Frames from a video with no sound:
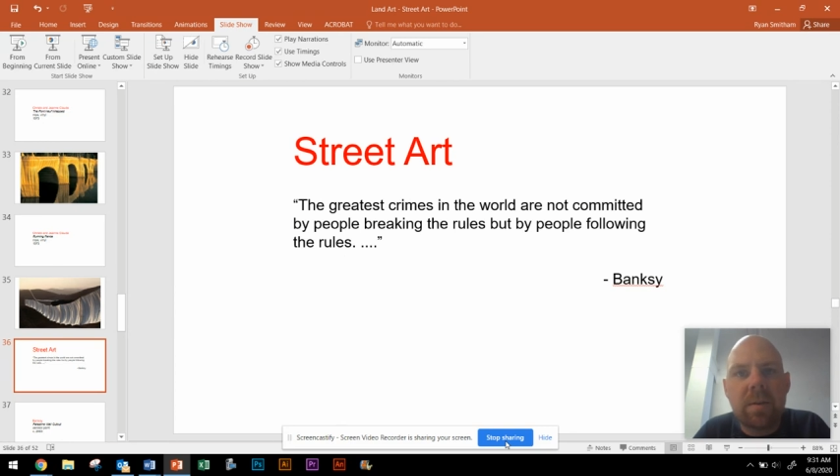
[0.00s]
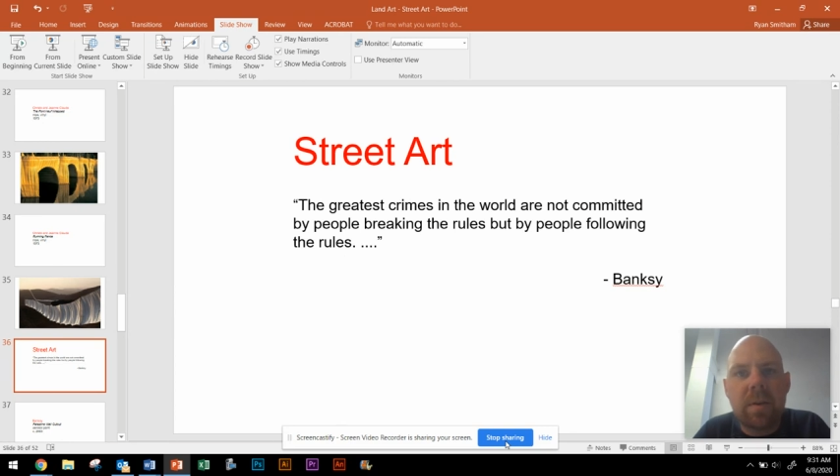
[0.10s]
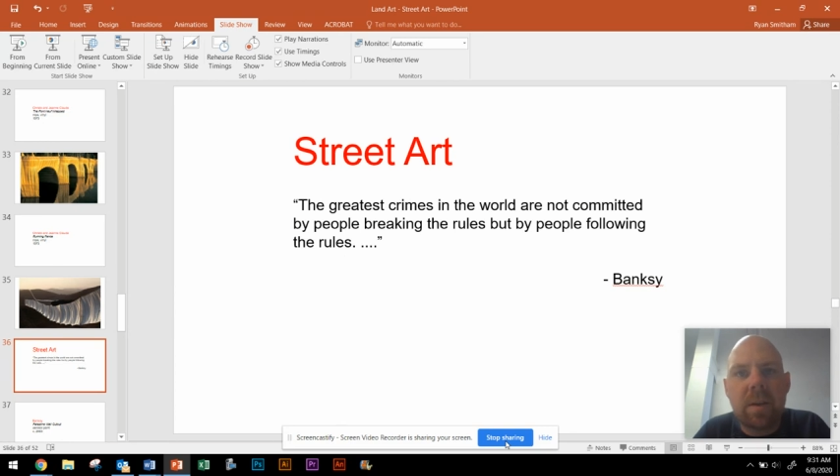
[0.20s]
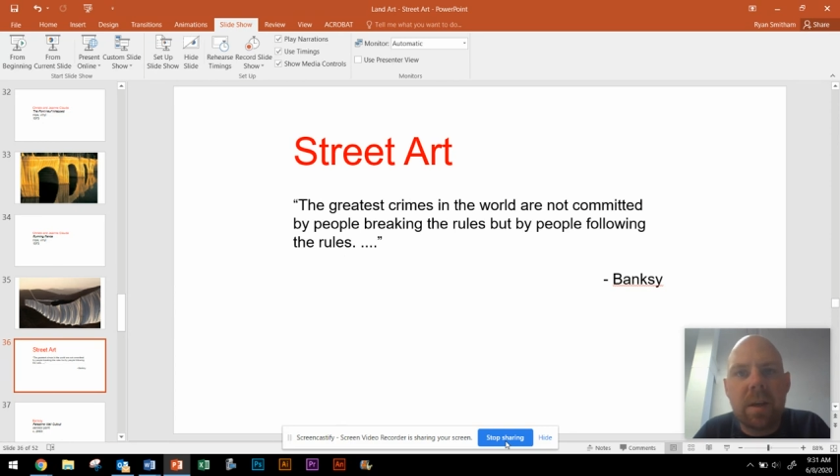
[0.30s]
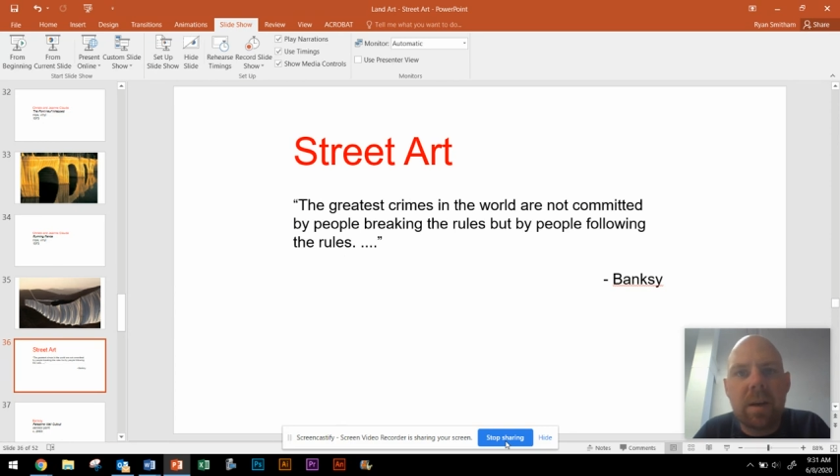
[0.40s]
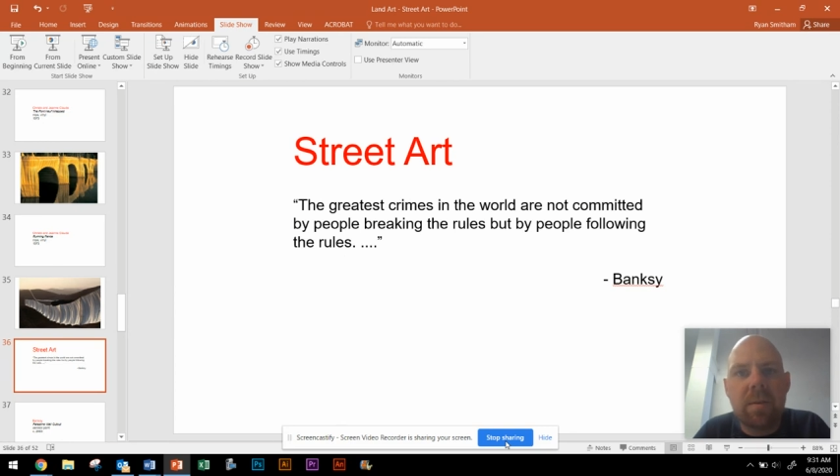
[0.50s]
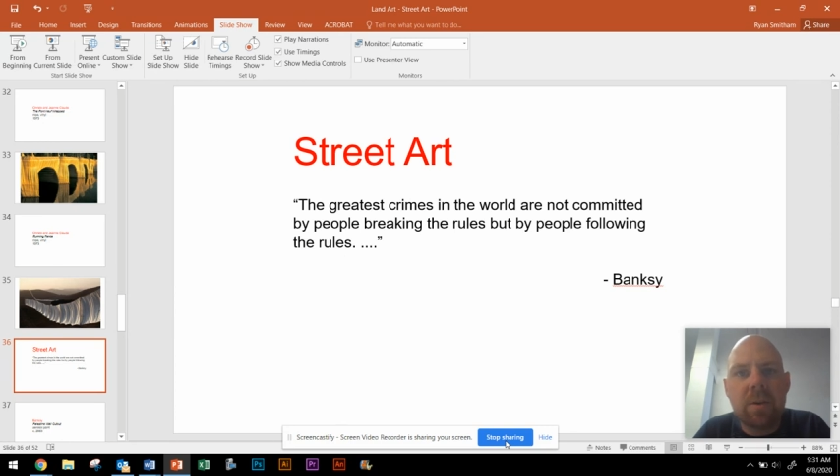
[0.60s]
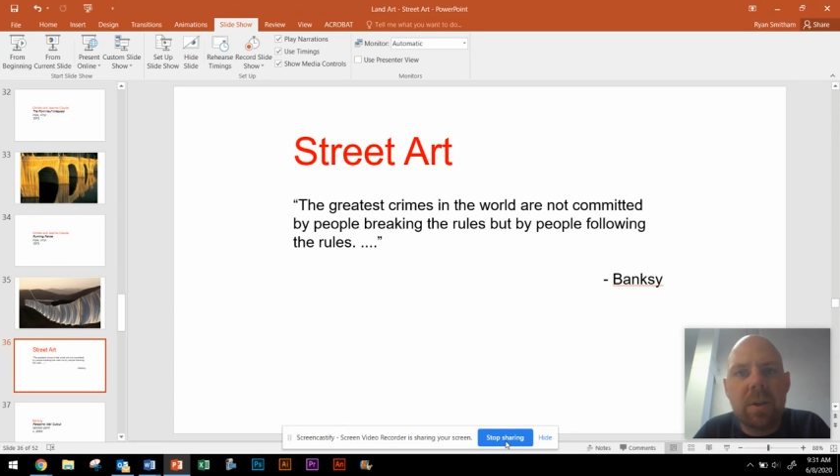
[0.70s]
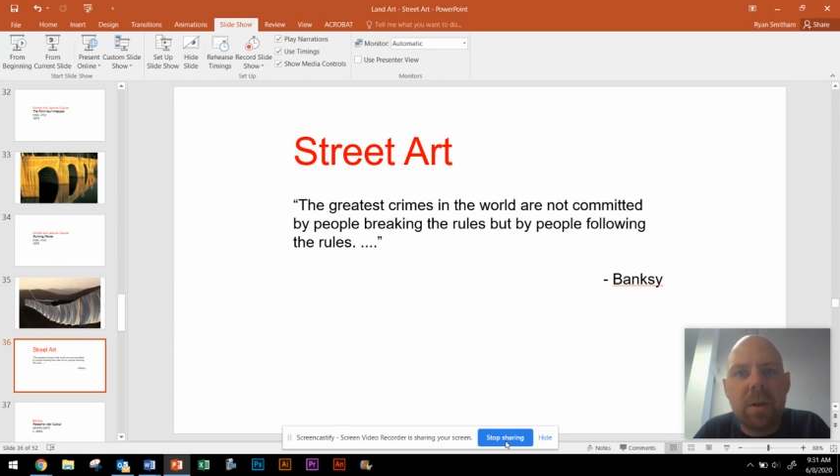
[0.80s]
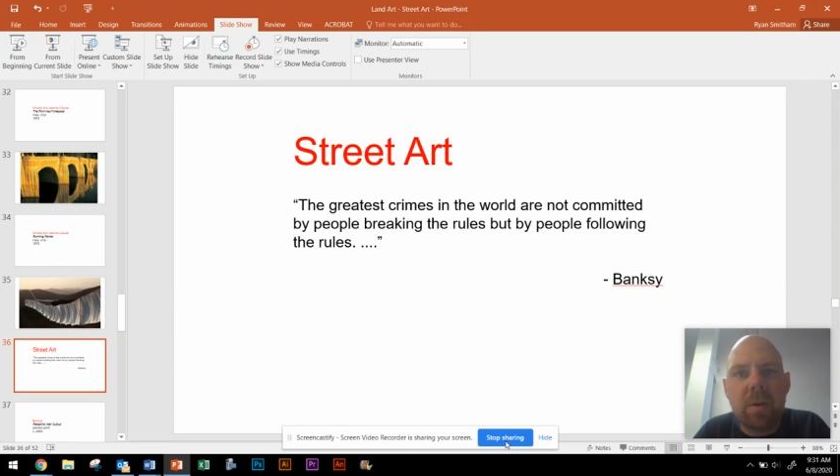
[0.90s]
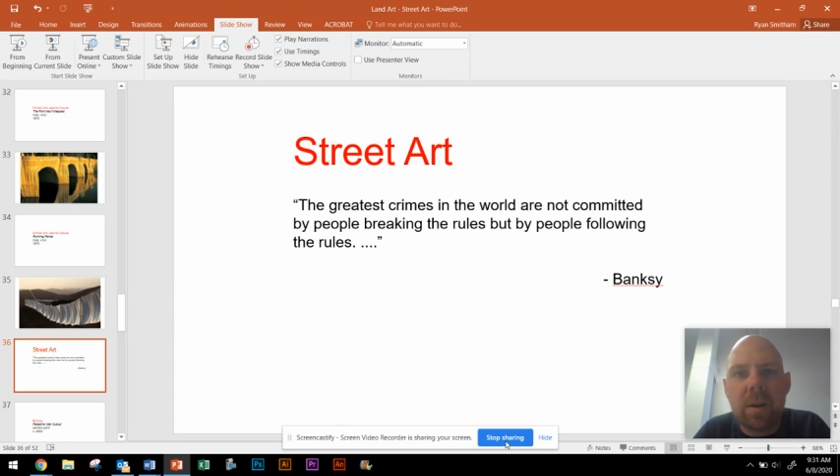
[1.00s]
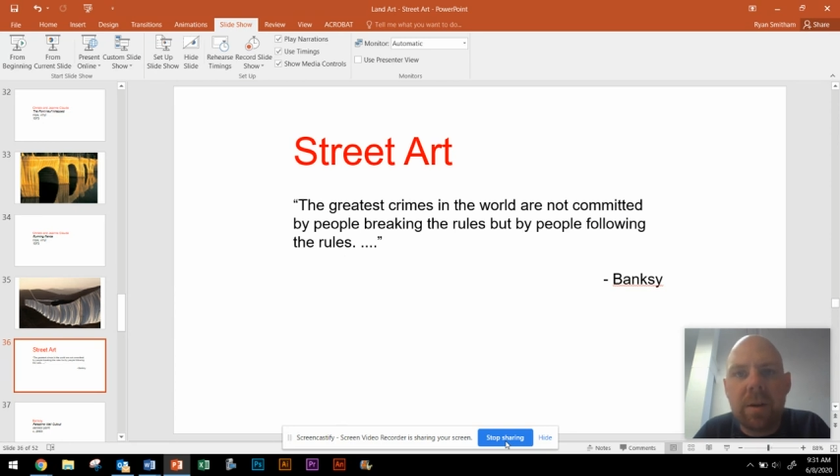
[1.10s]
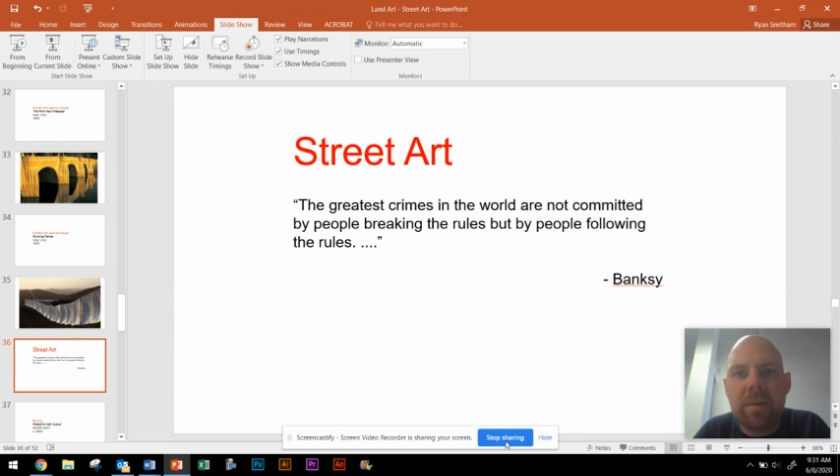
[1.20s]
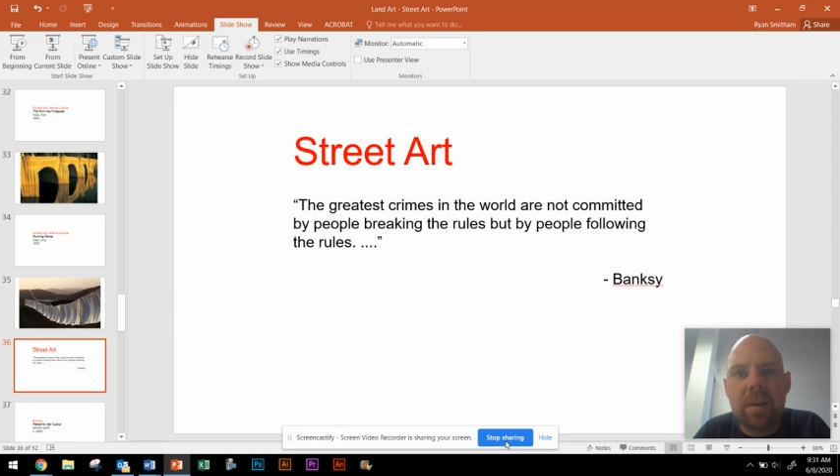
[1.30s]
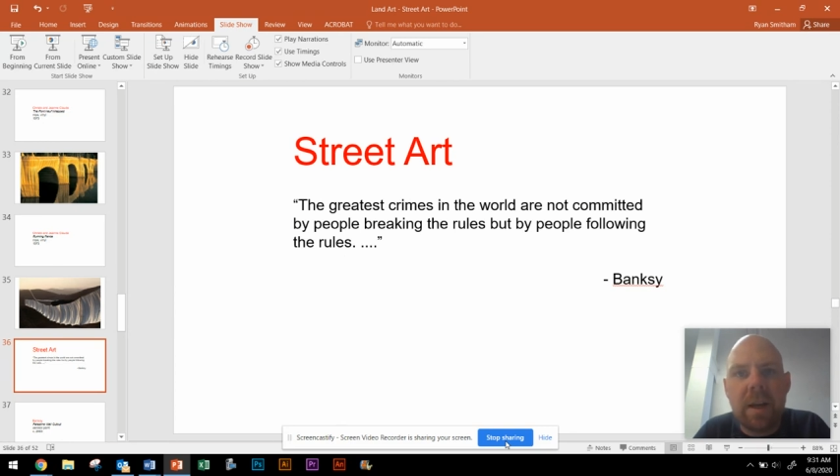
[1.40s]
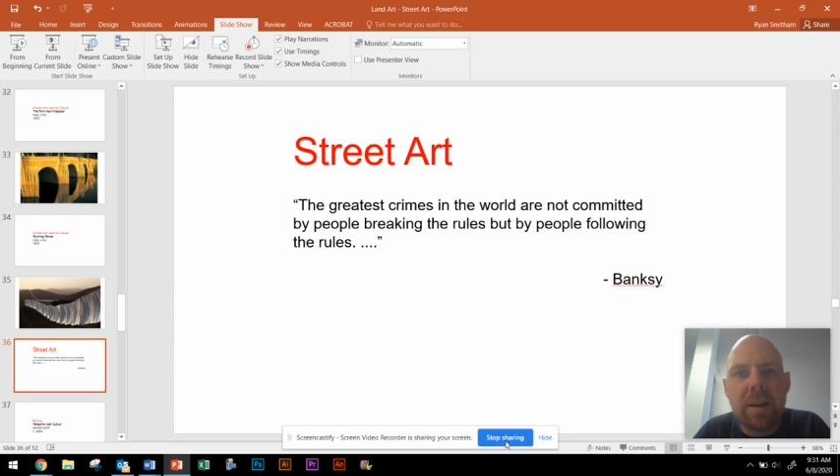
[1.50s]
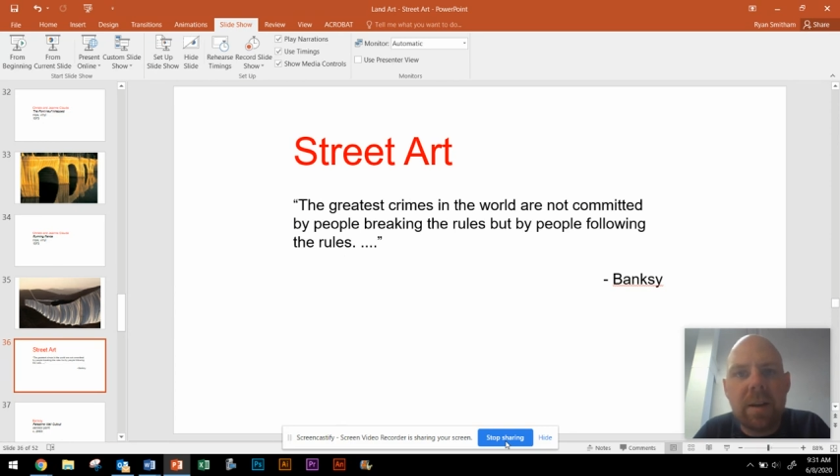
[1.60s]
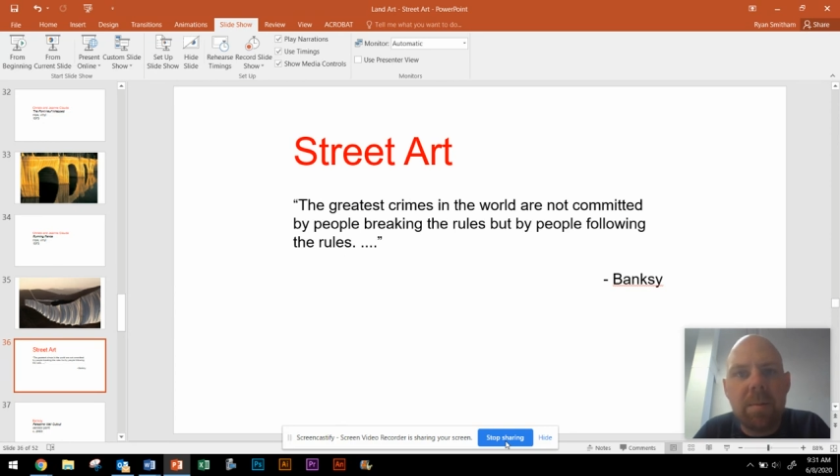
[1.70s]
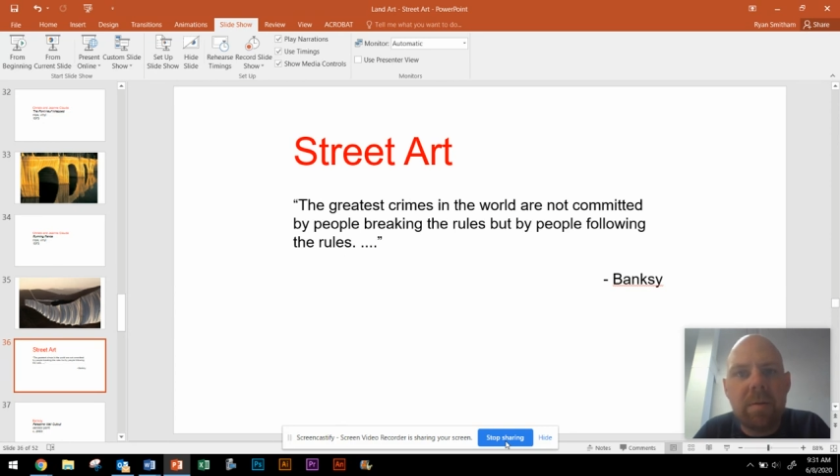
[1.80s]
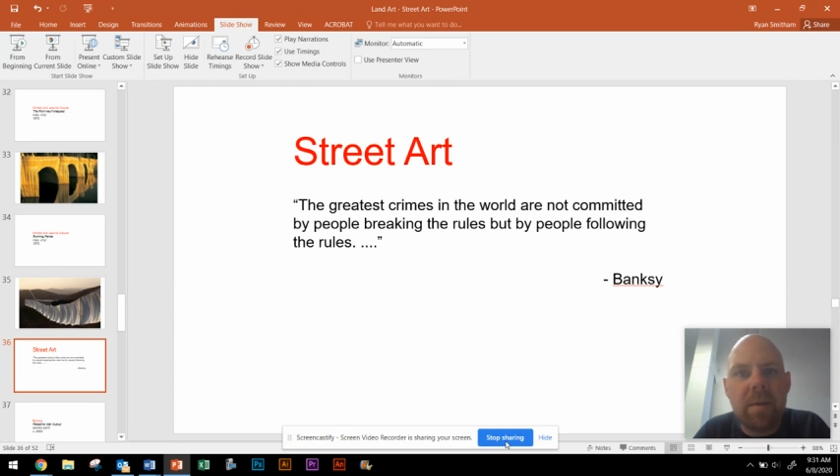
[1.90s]
if you're thinking of the geoglyphs and that
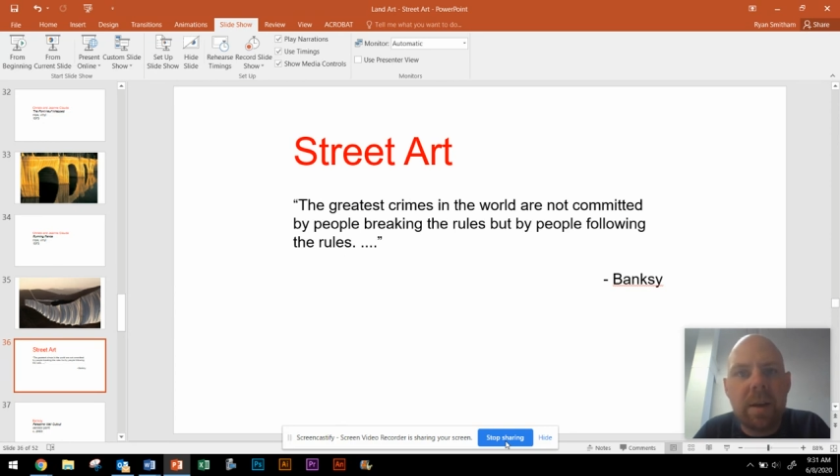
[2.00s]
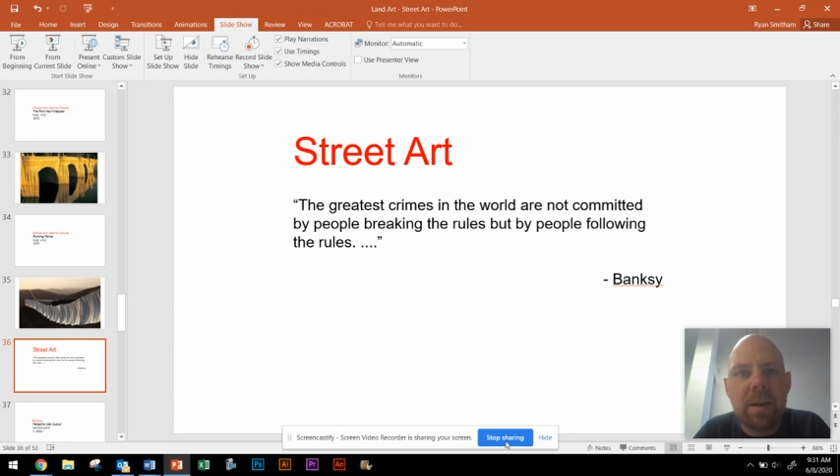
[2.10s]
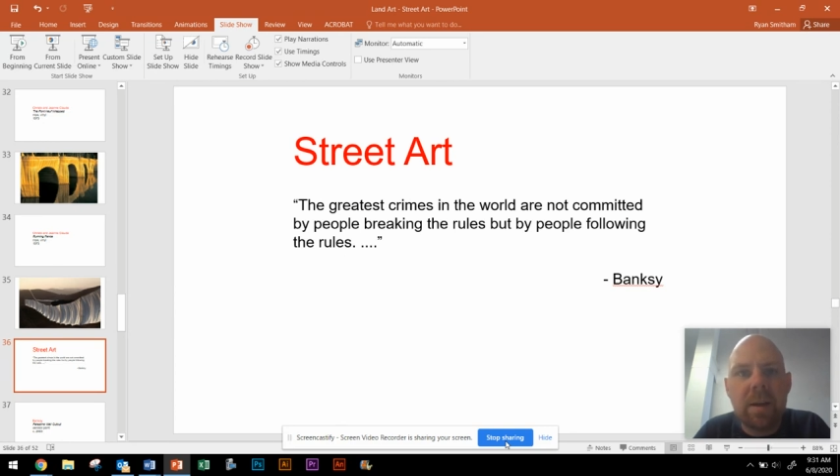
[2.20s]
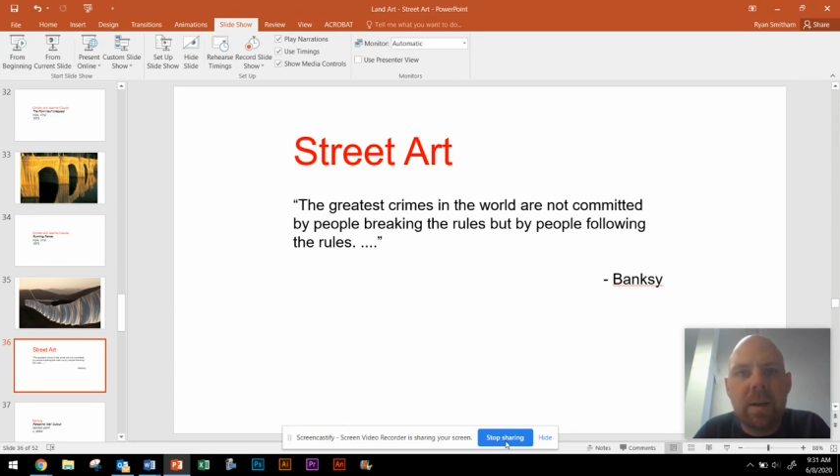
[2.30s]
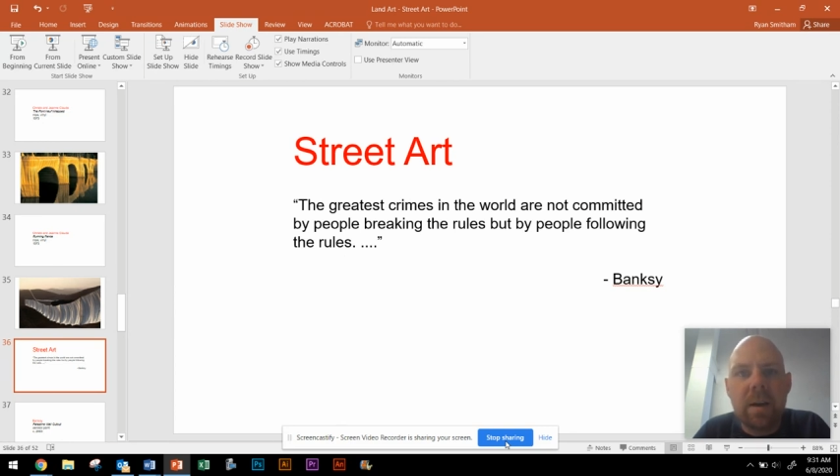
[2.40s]
type of thing.